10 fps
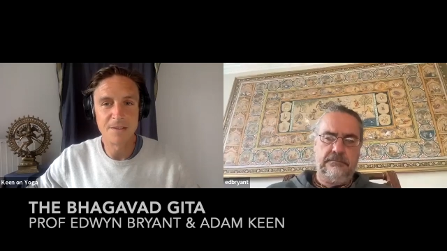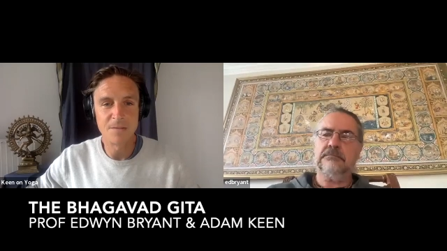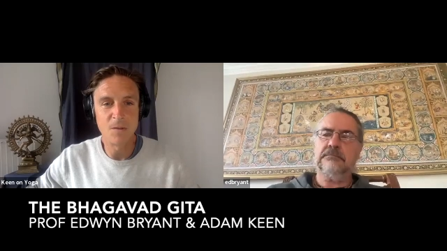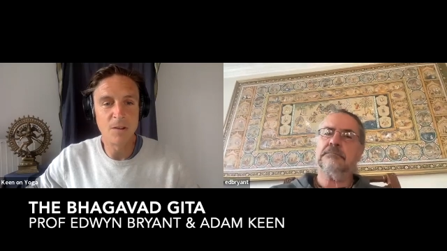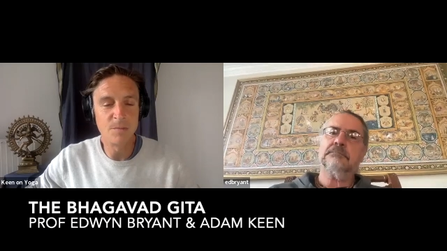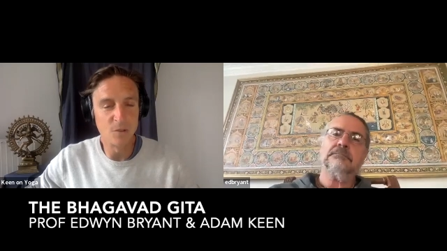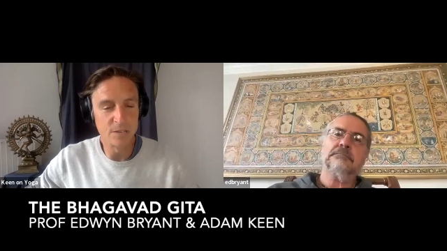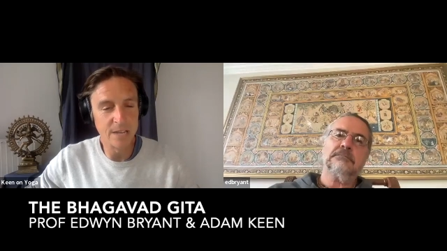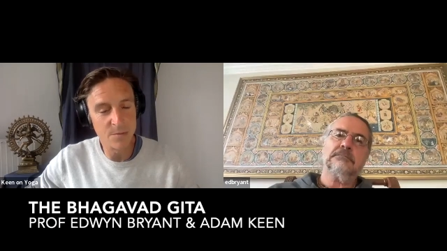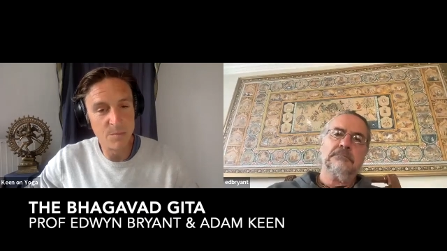Speaker 1: Welcome,
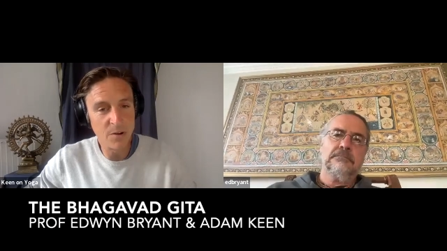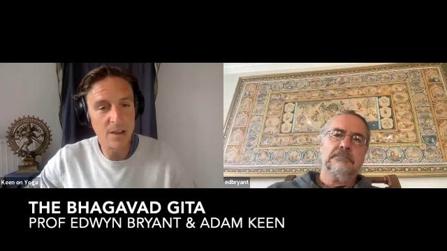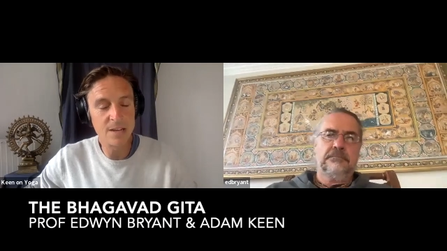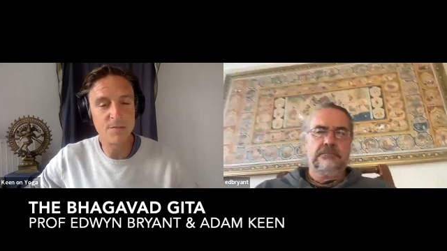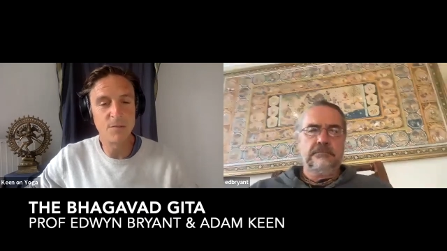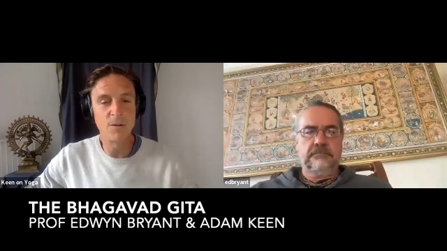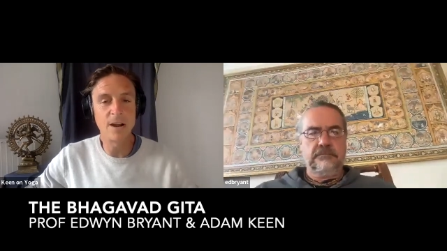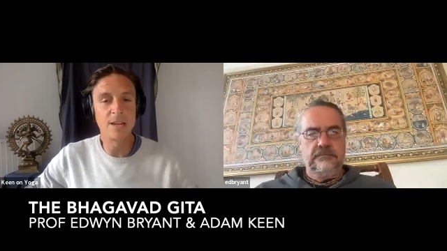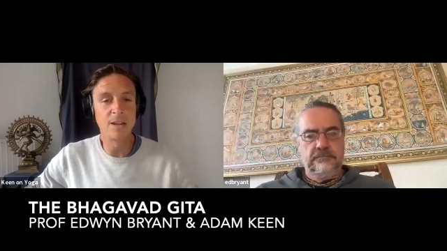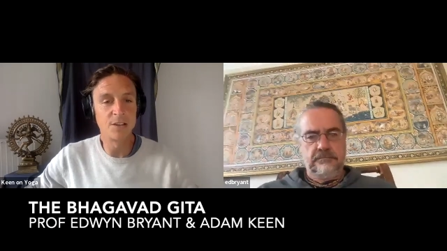Dr. Edwin Bryant, for
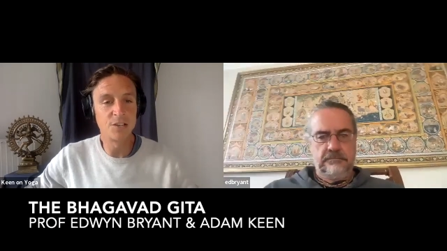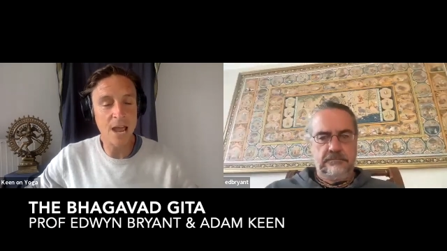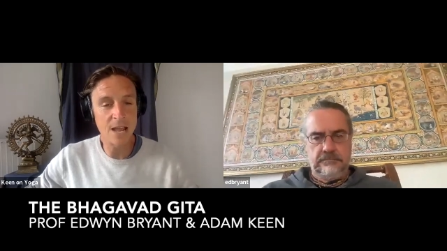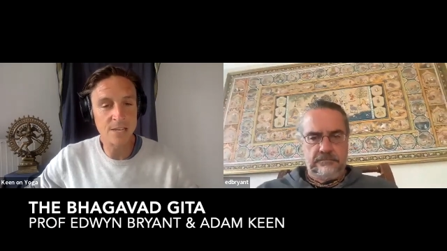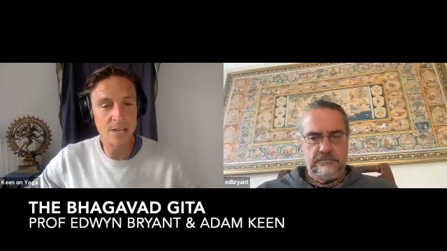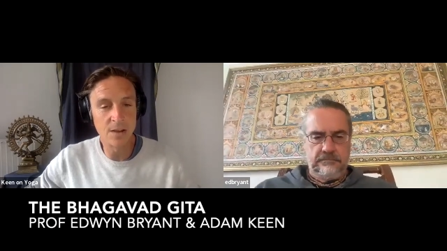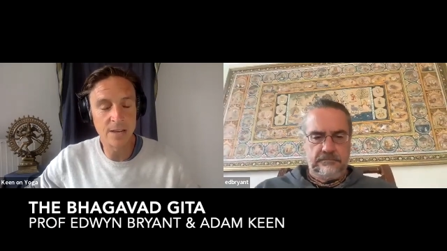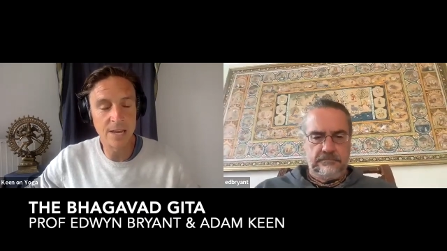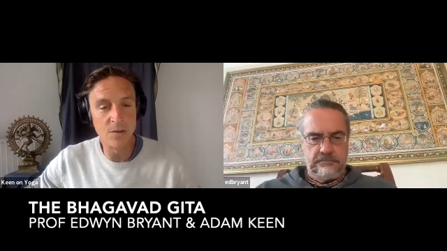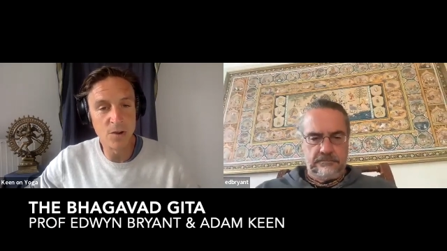another little chat
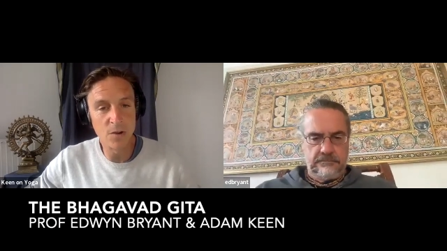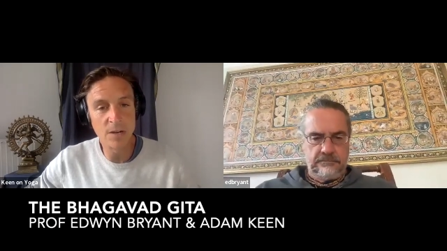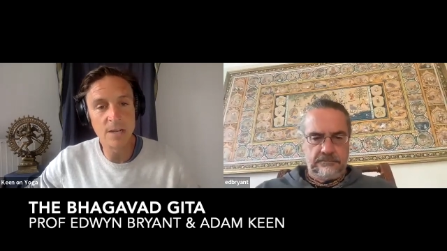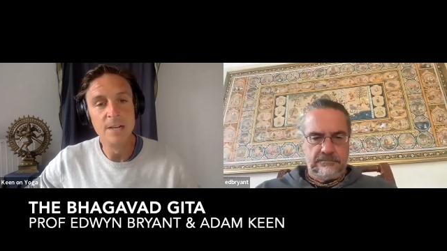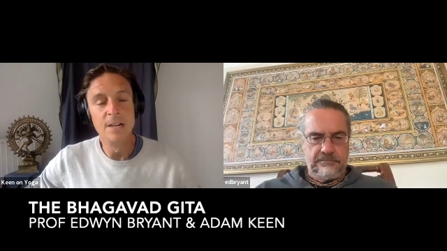keen on yoga.